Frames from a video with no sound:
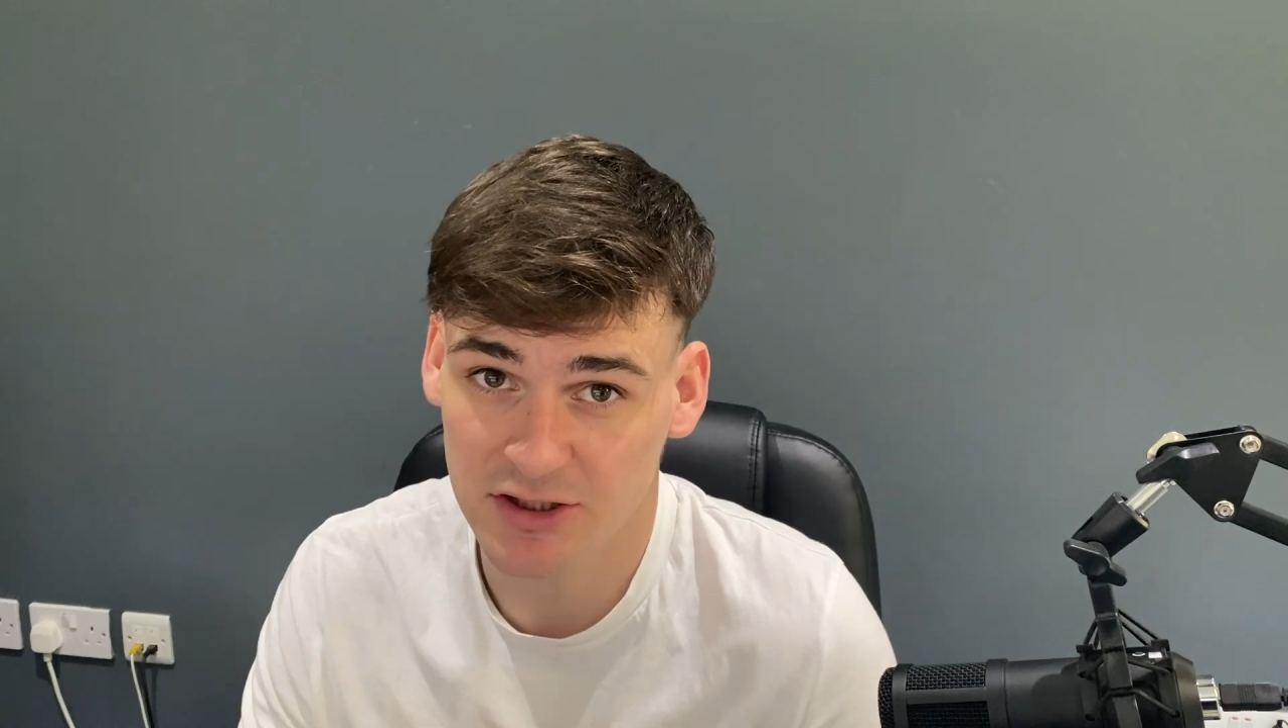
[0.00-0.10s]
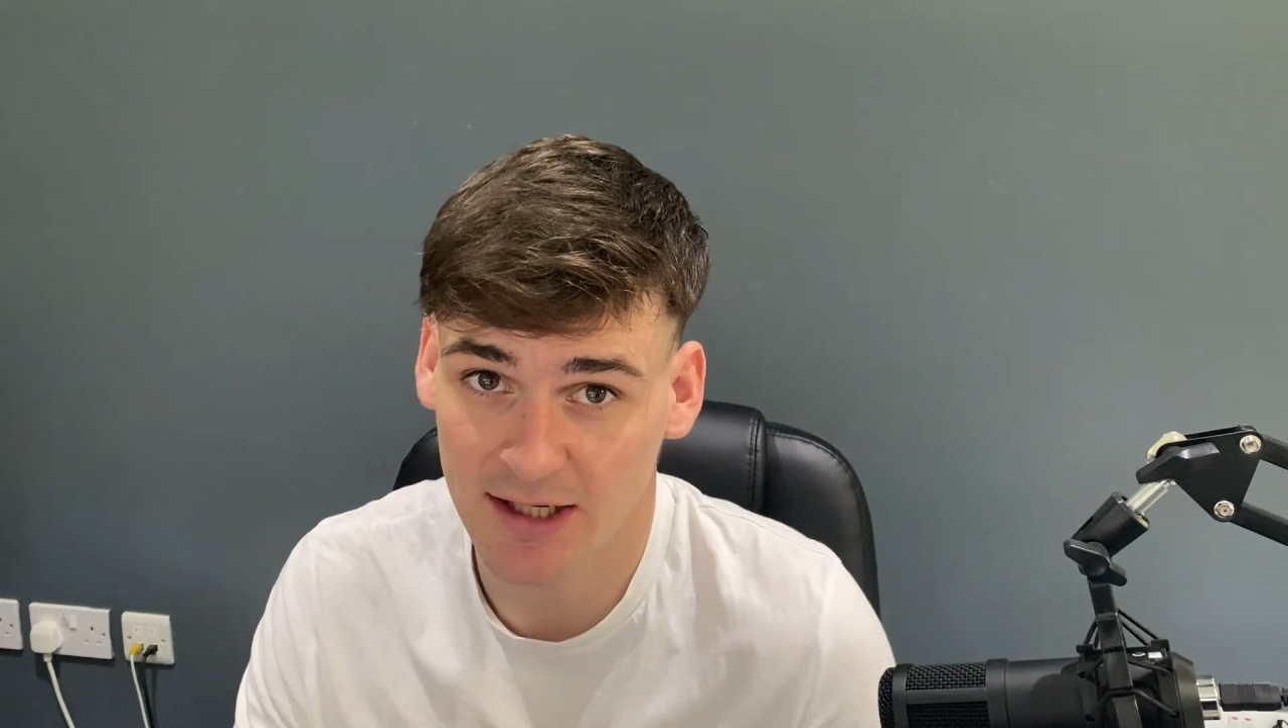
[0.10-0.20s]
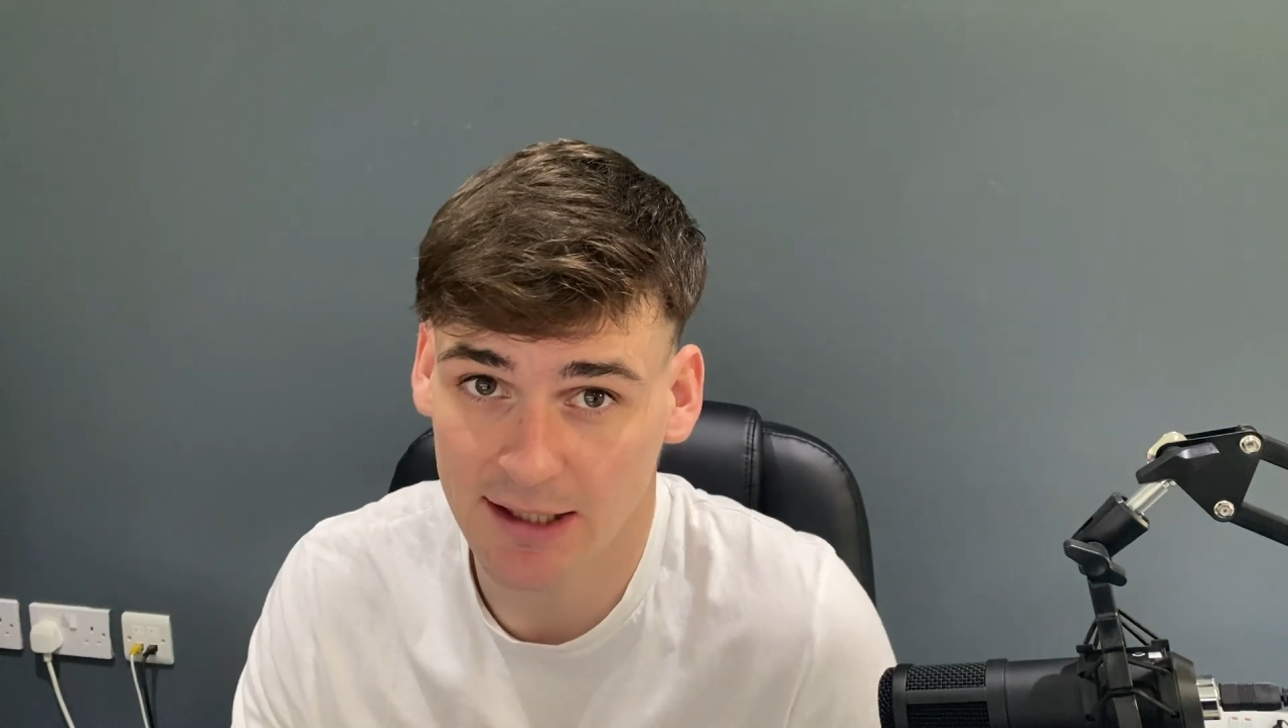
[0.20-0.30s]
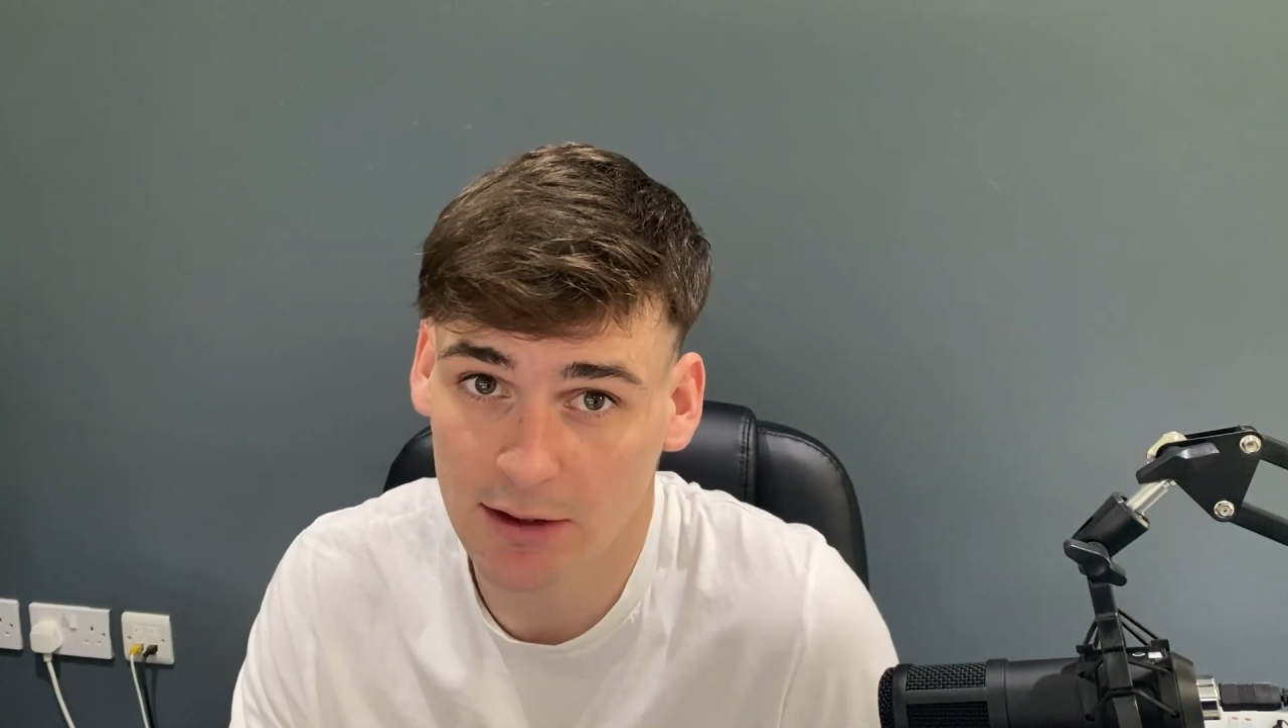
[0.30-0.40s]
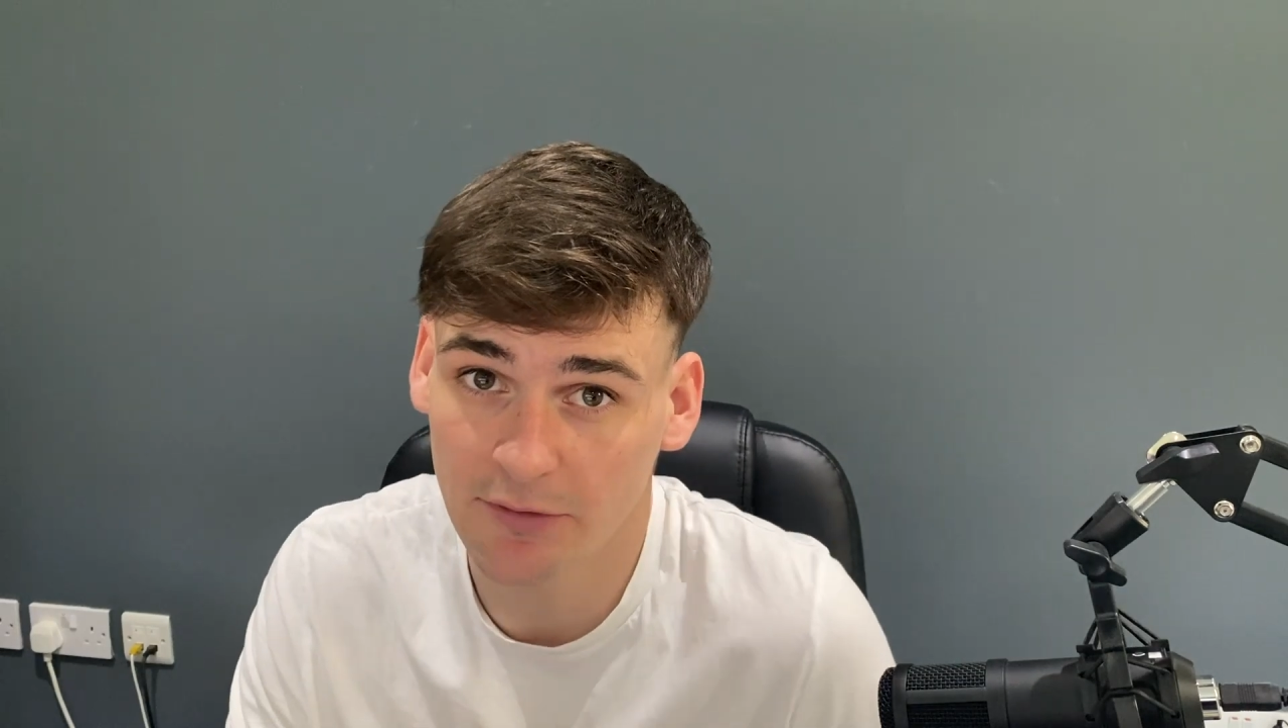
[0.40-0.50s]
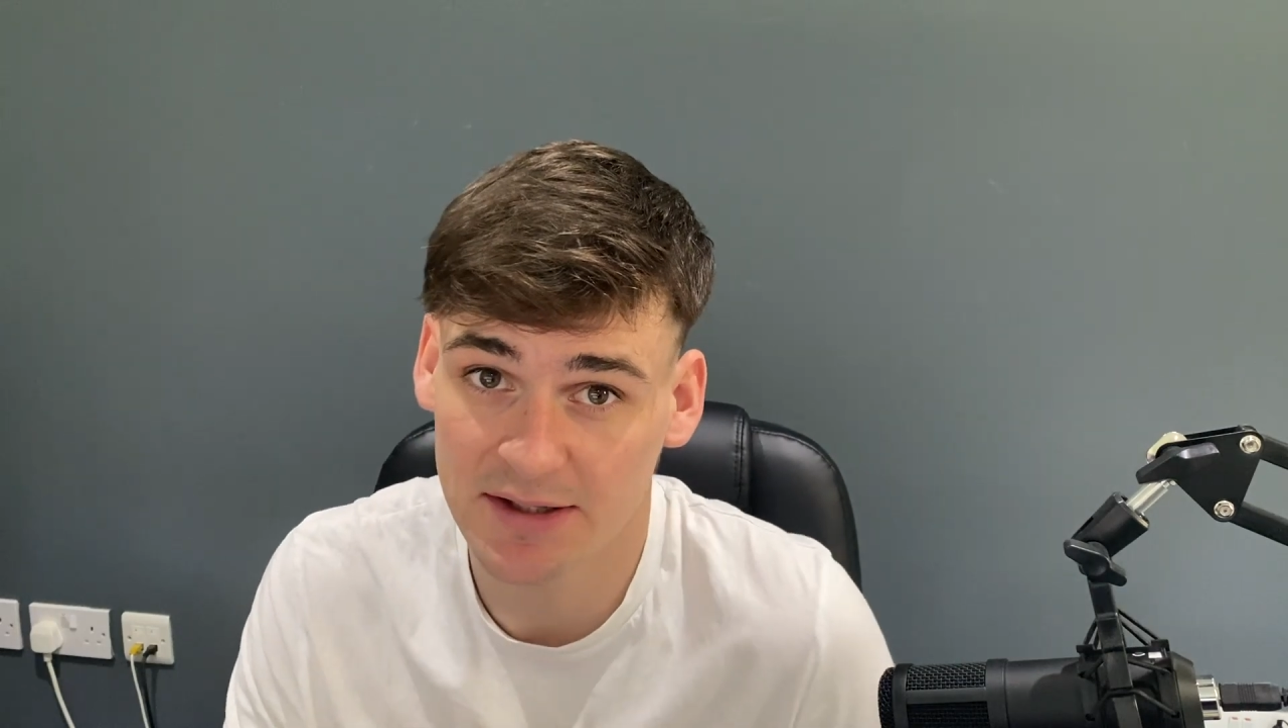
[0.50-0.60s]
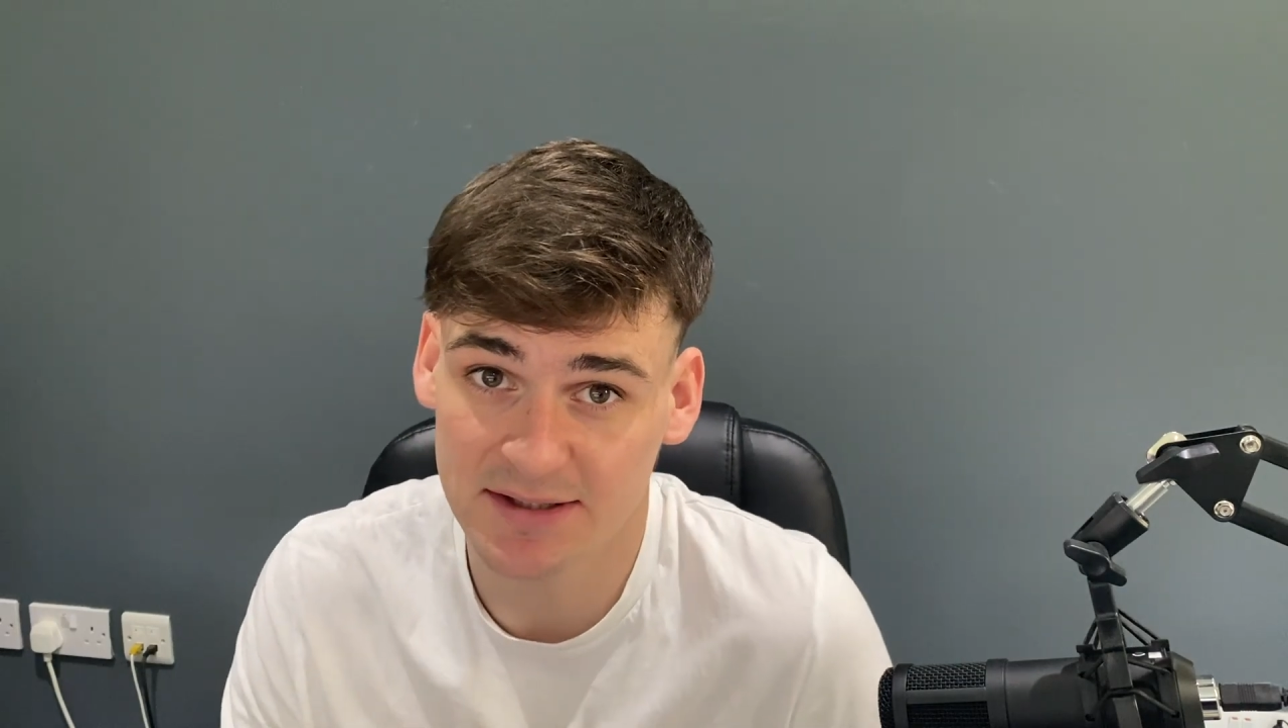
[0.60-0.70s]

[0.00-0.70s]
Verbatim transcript: and check out their